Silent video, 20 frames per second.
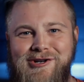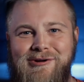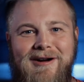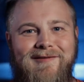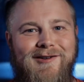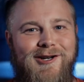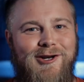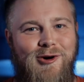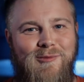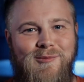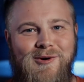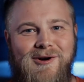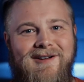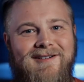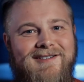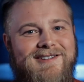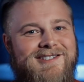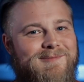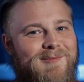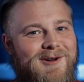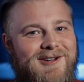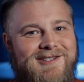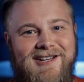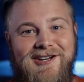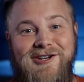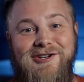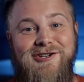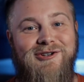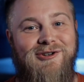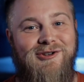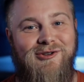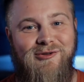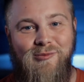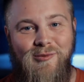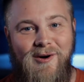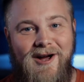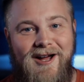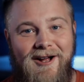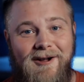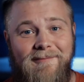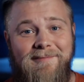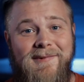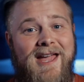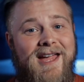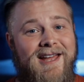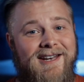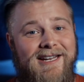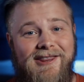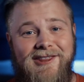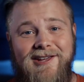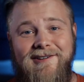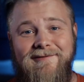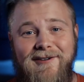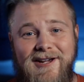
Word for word: you have a lot more customization as well. Now, the